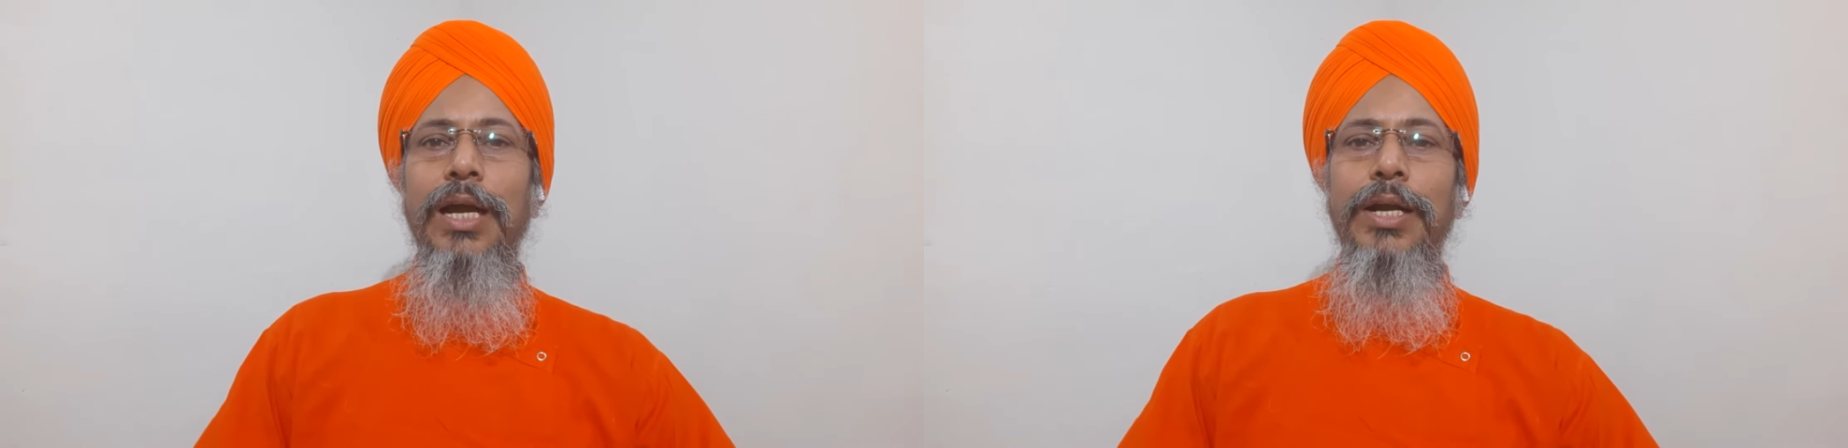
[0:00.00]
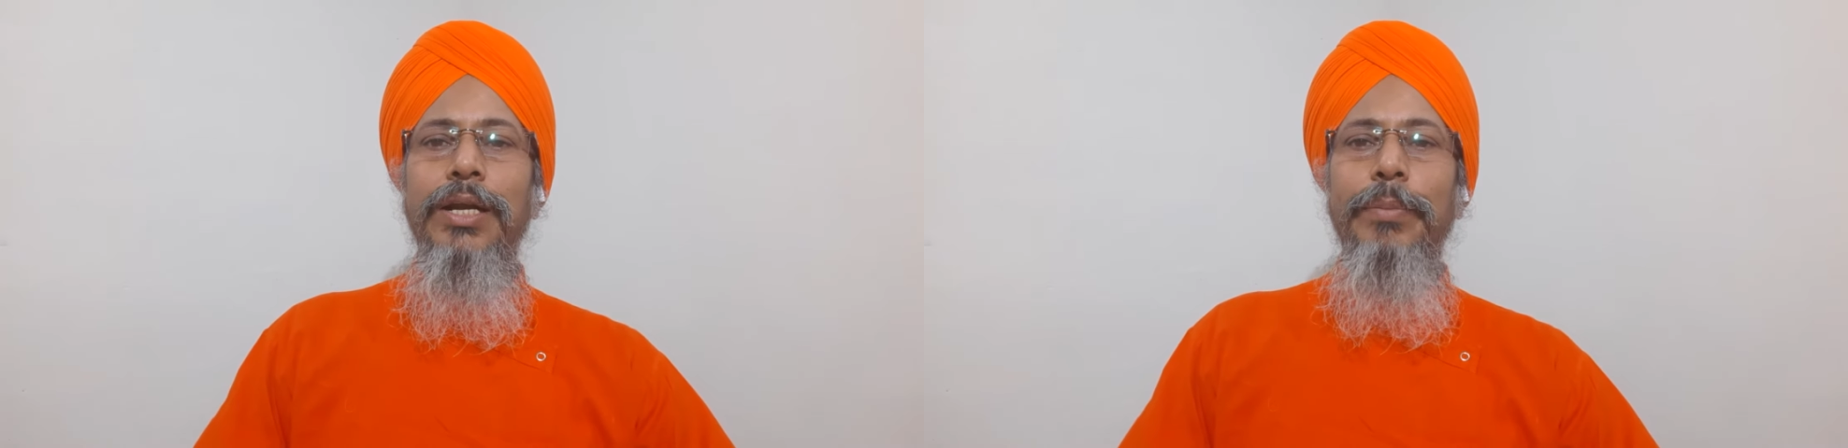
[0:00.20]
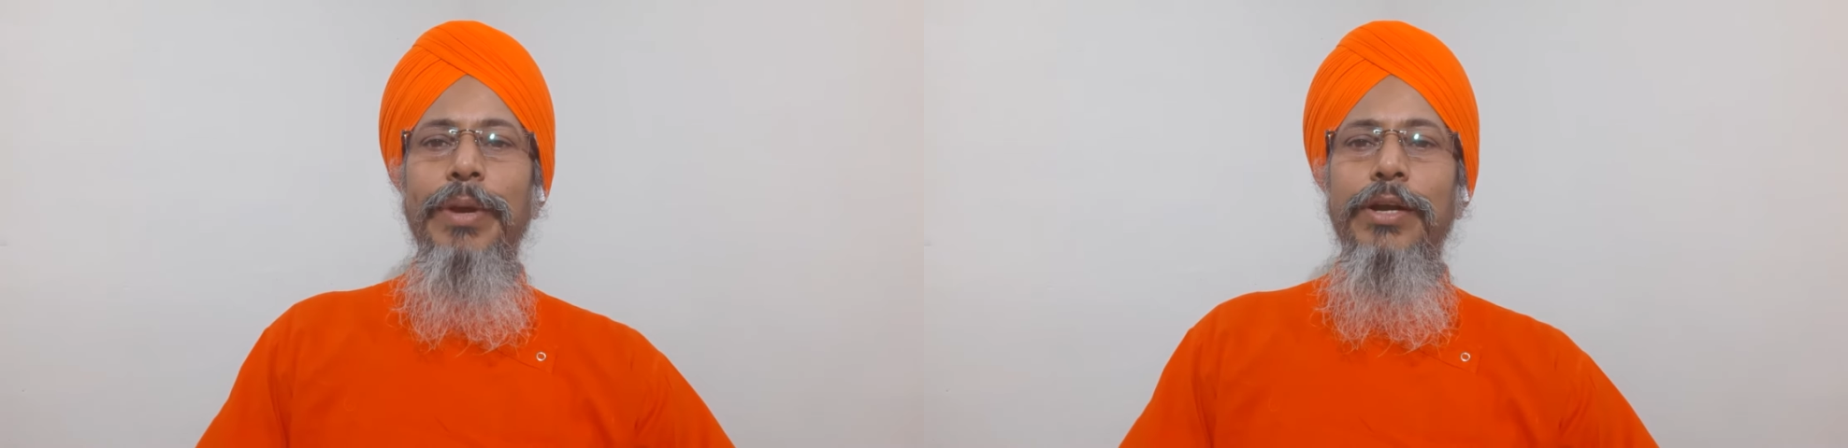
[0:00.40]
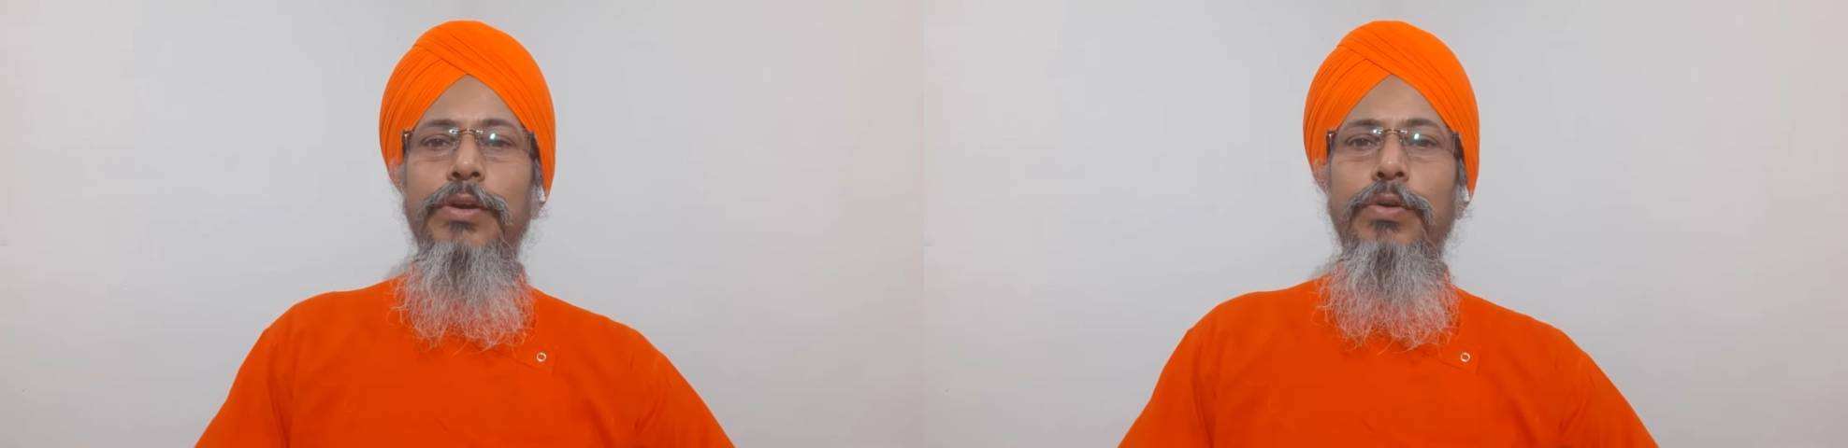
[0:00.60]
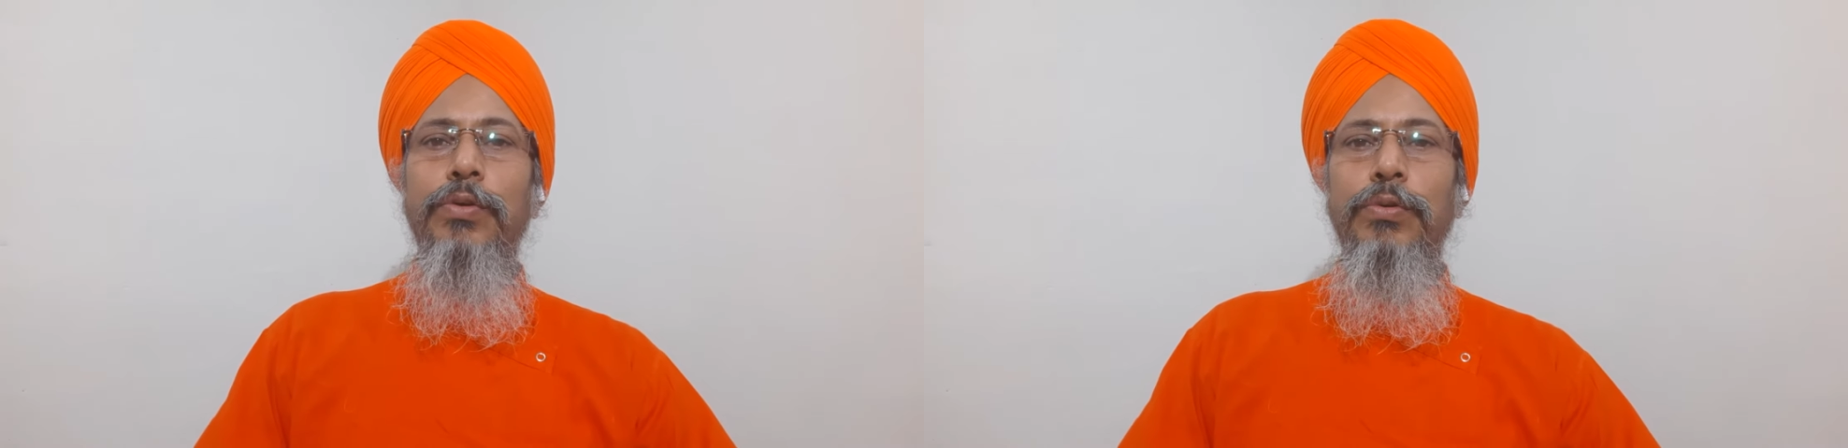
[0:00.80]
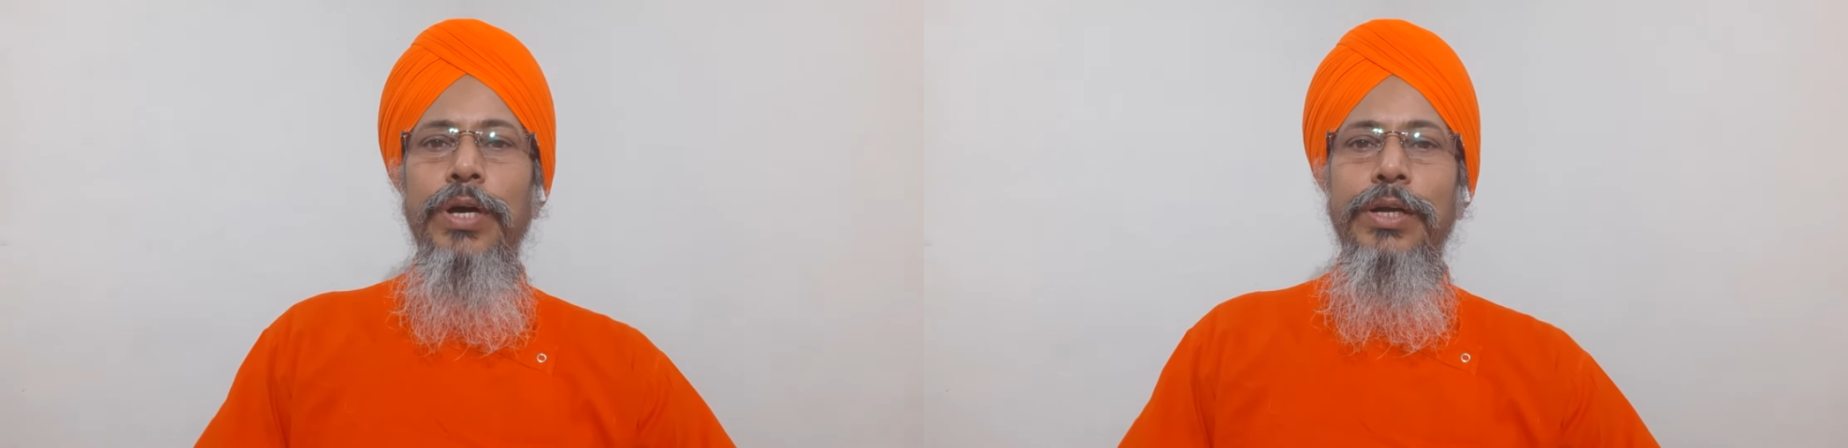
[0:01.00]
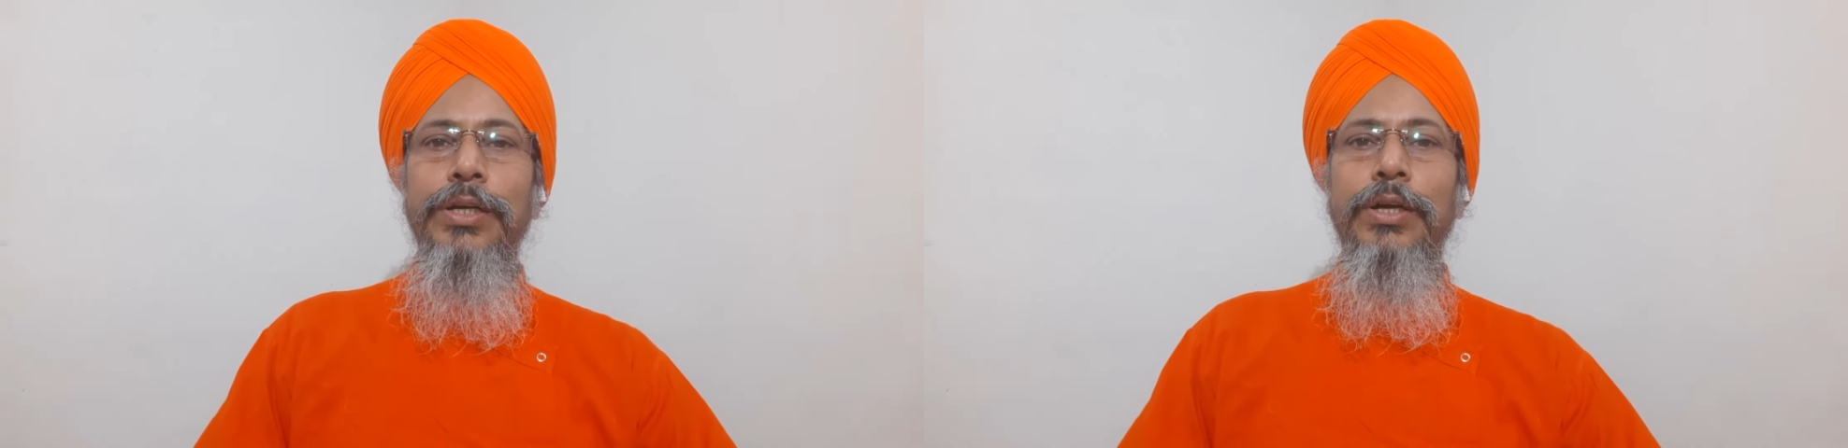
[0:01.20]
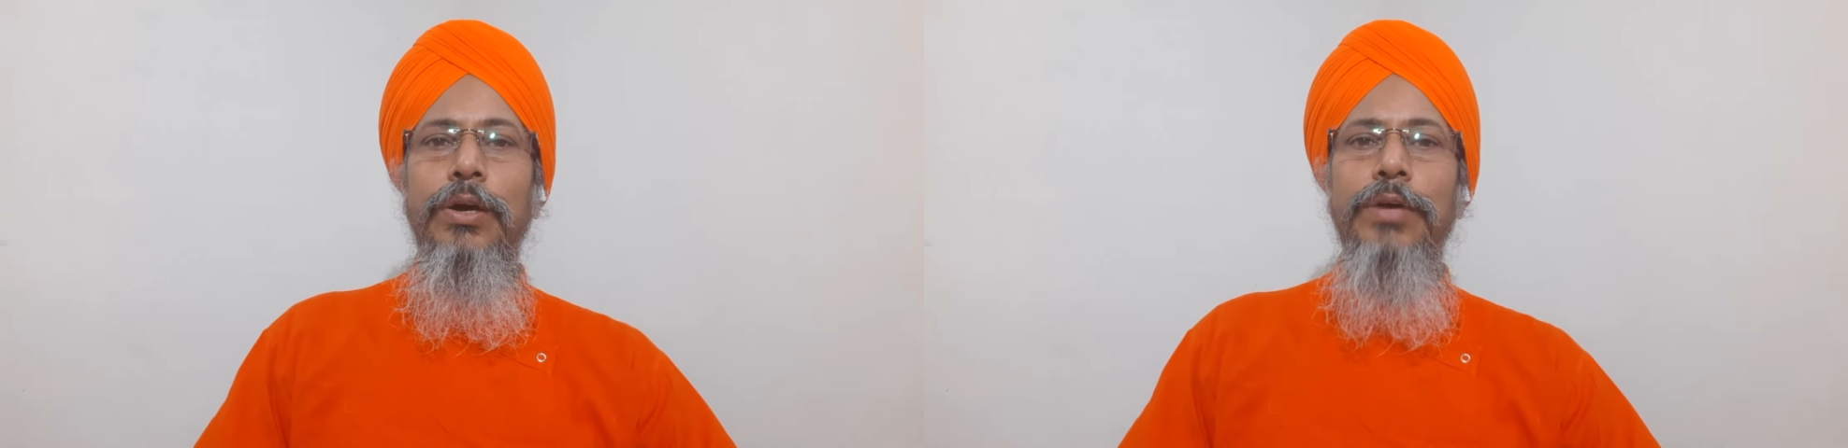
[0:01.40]
ultimate
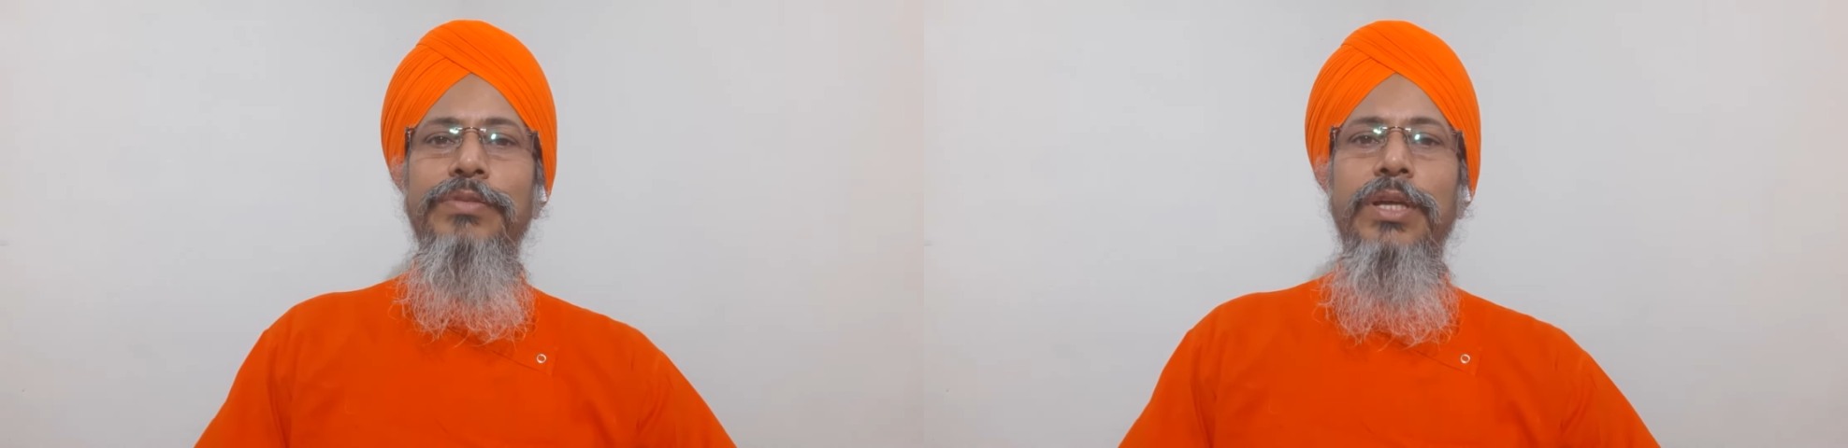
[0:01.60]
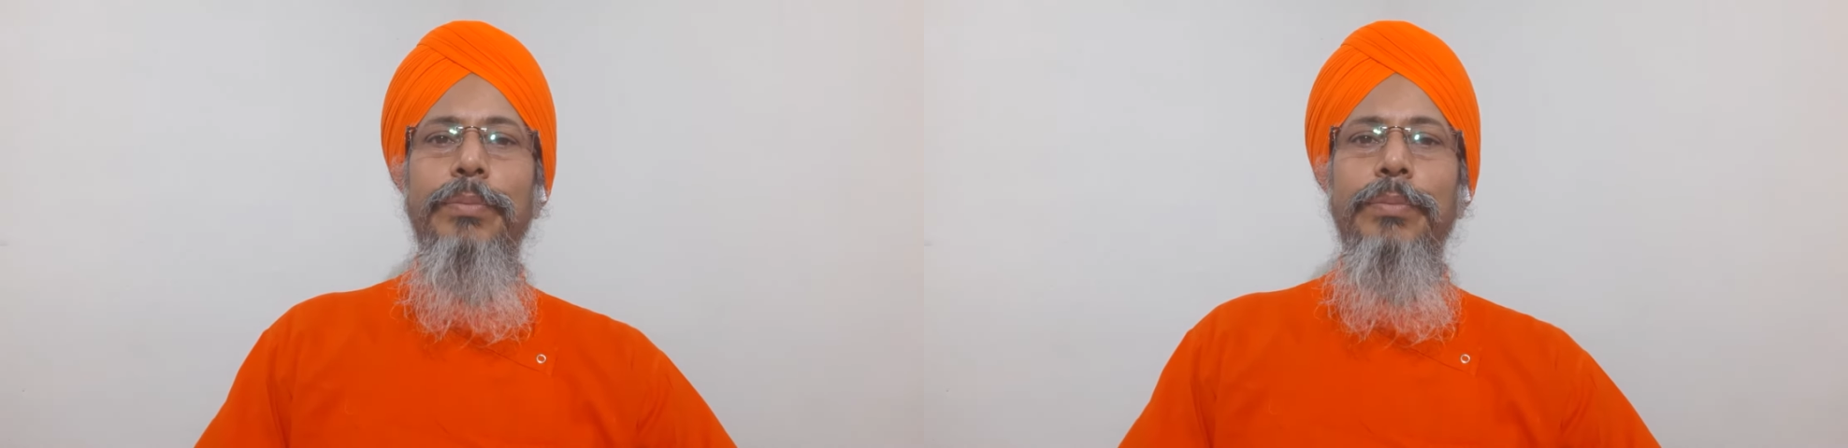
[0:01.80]
knower of the